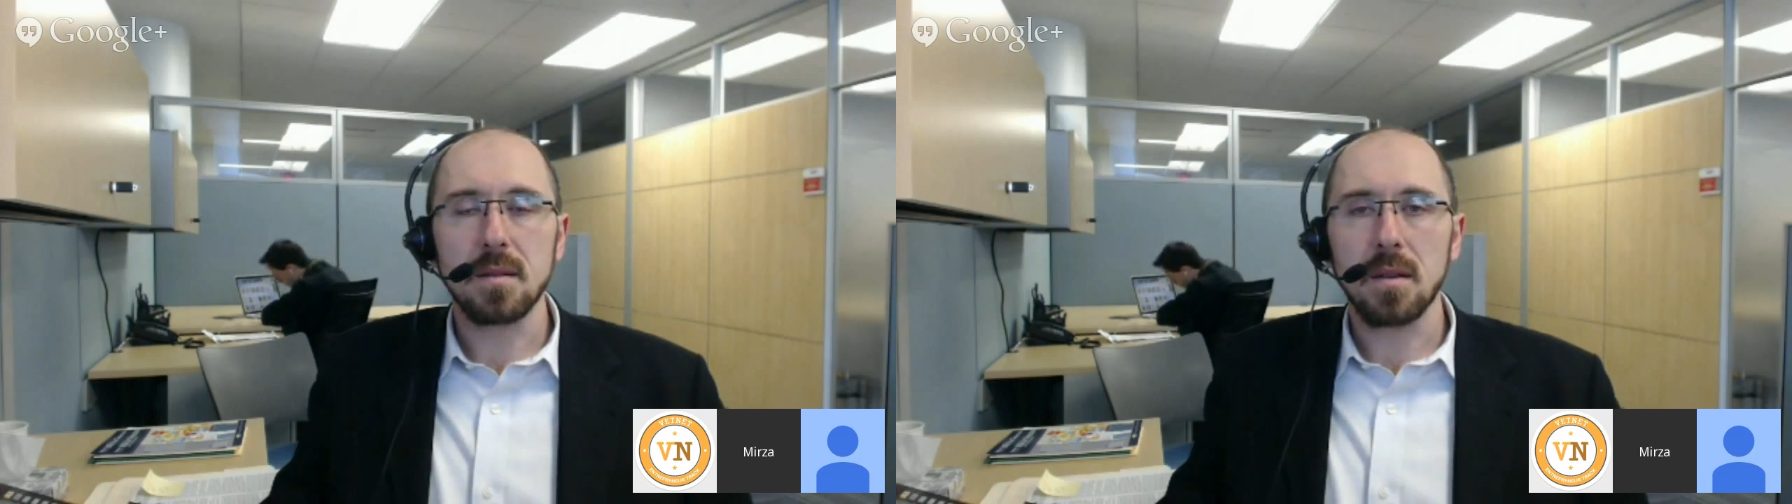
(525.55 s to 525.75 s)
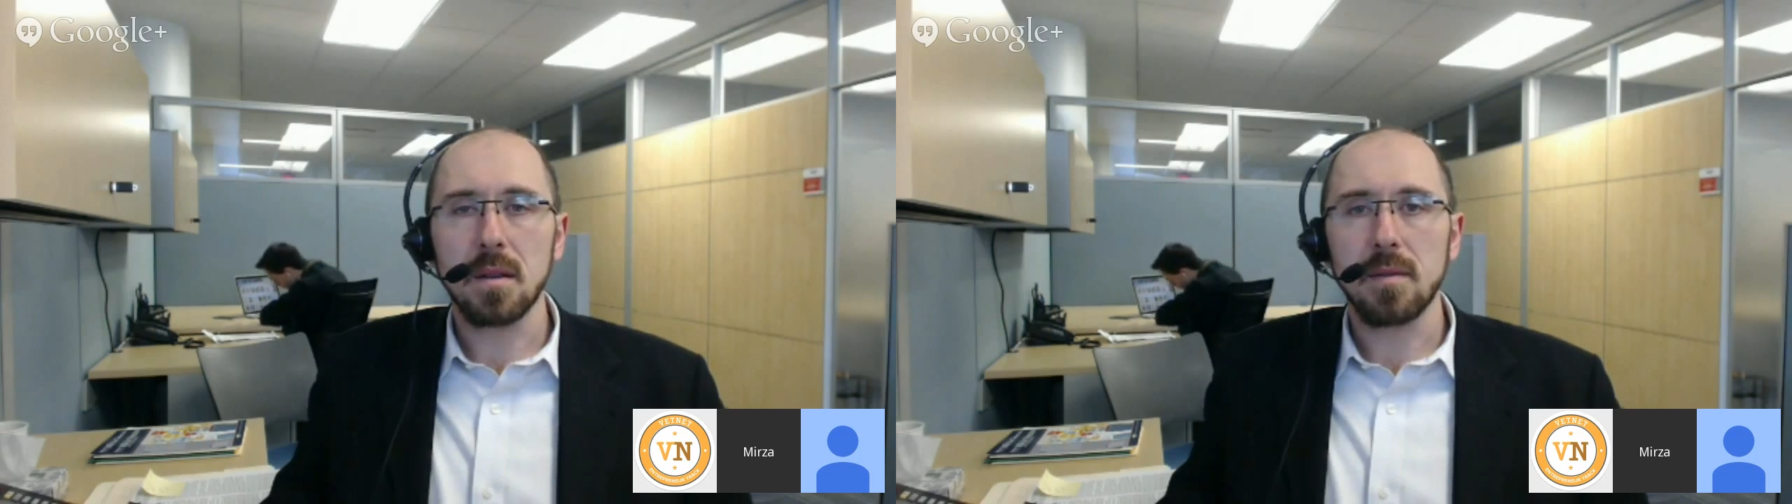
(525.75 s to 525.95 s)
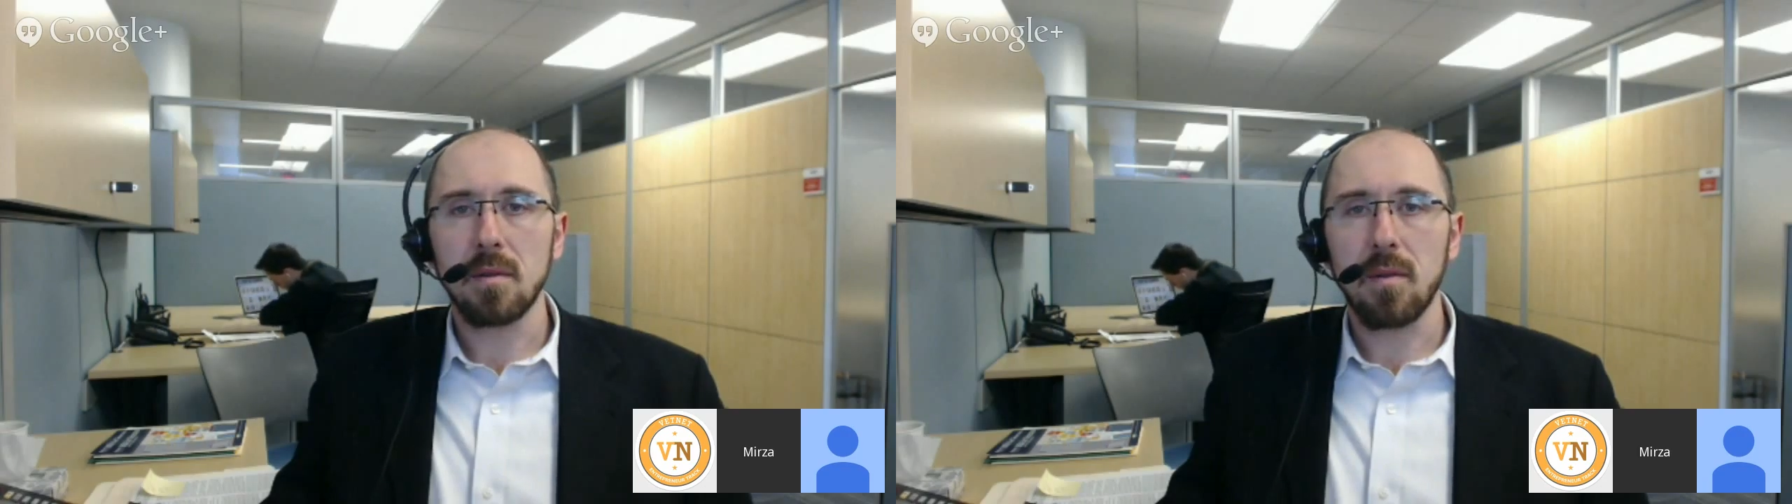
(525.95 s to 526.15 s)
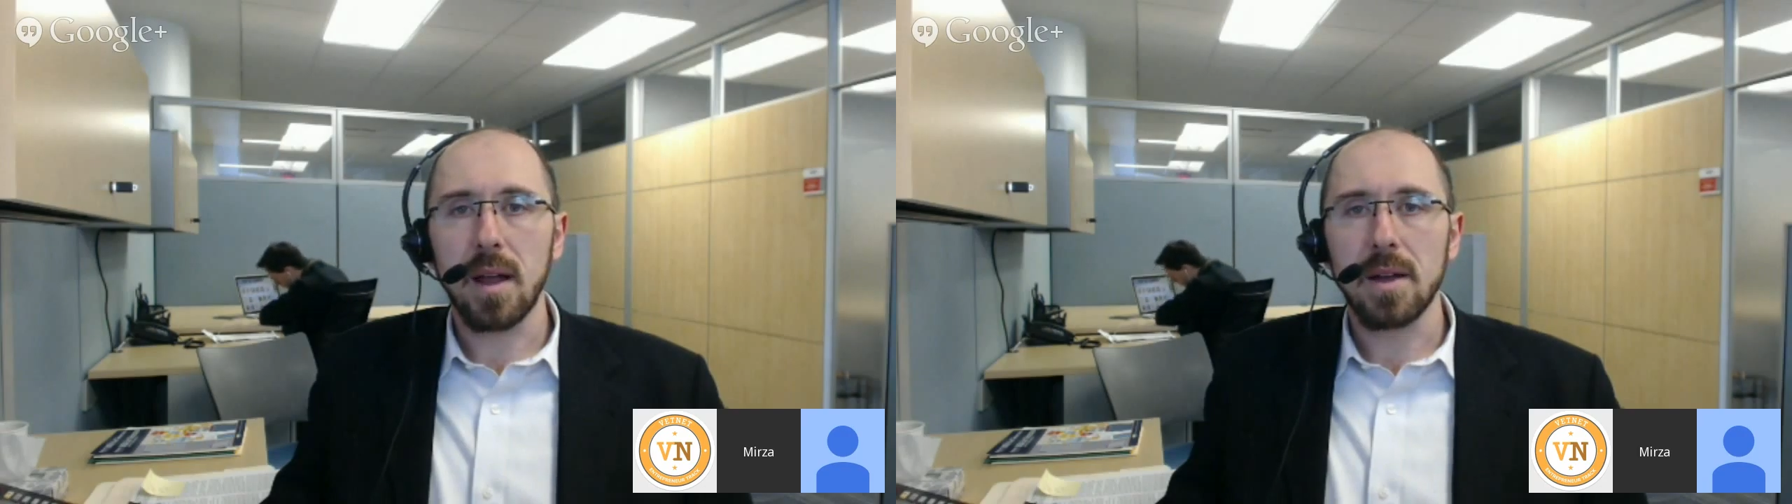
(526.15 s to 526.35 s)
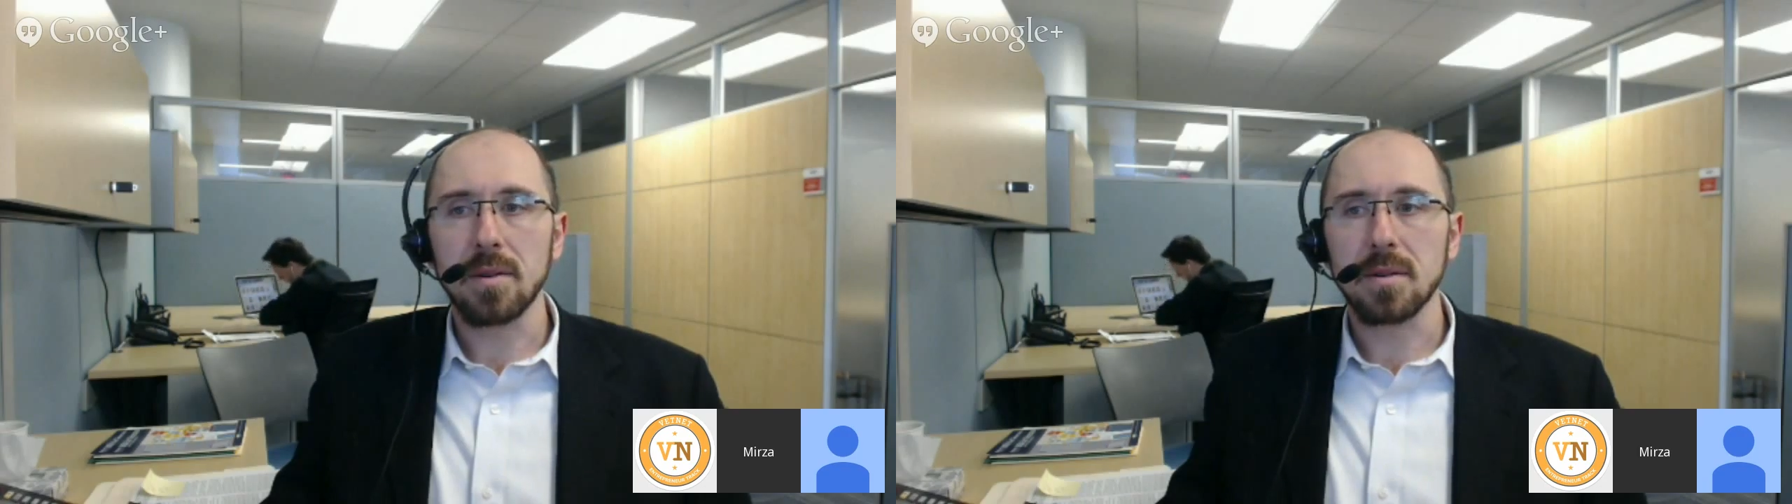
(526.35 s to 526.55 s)
They can give out
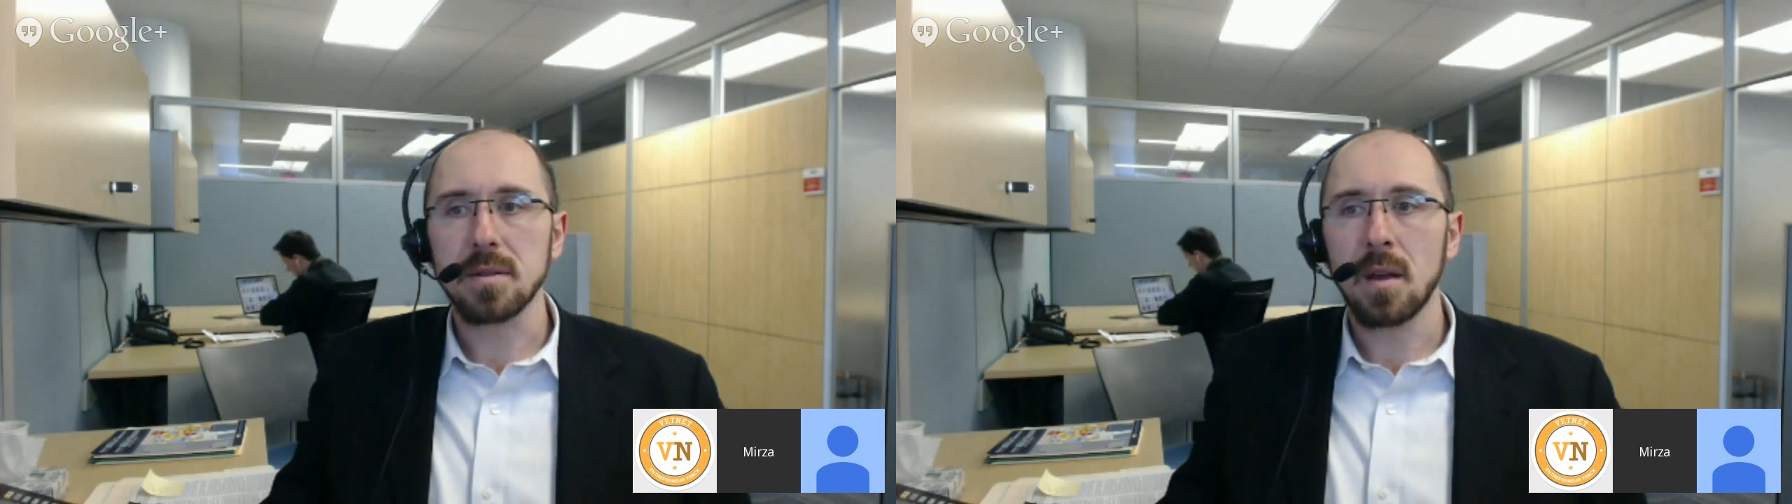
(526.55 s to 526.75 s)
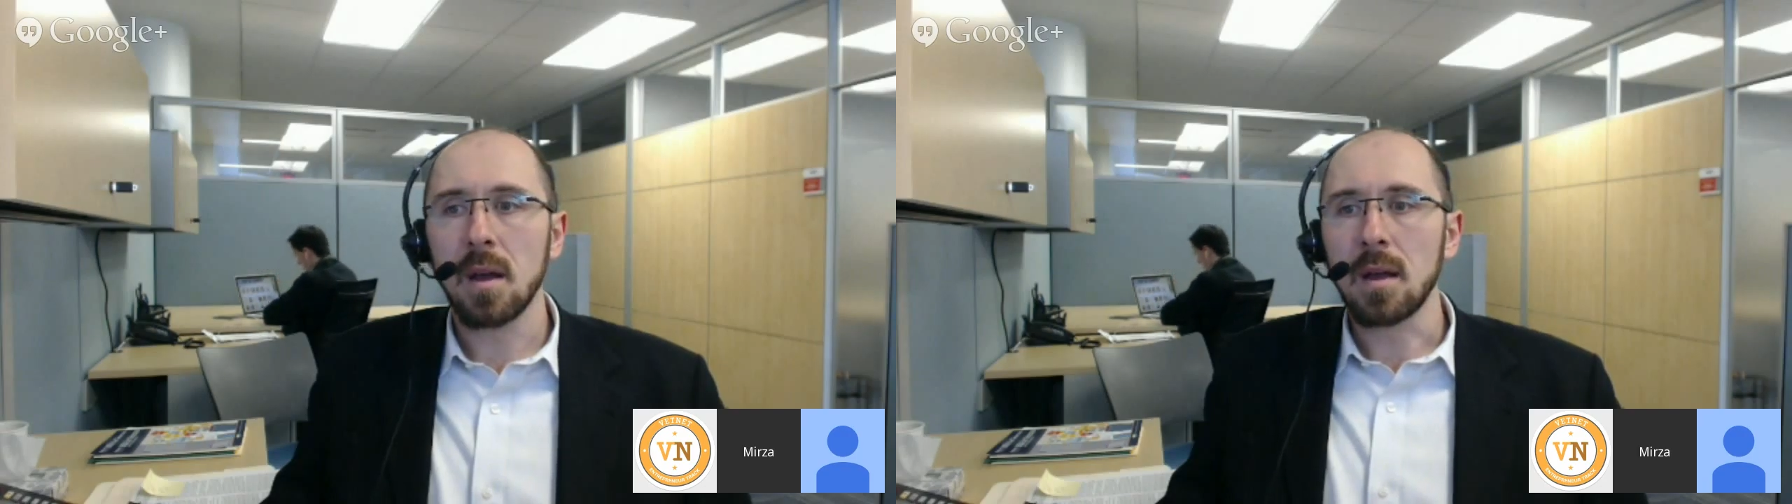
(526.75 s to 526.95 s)
flyers.